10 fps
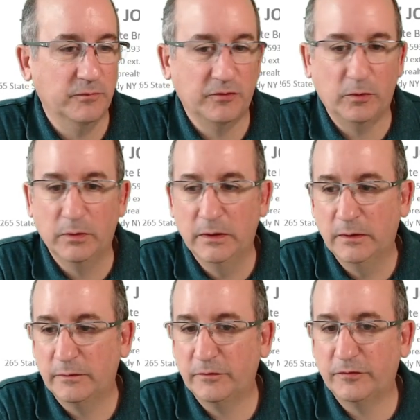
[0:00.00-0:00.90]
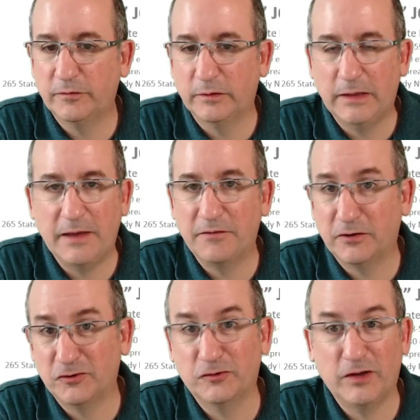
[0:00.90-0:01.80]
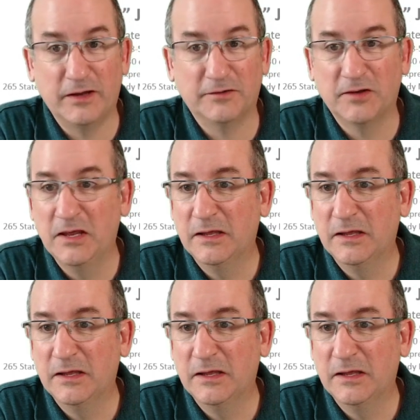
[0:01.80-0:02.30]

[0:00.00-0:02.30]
So this is a live exercise.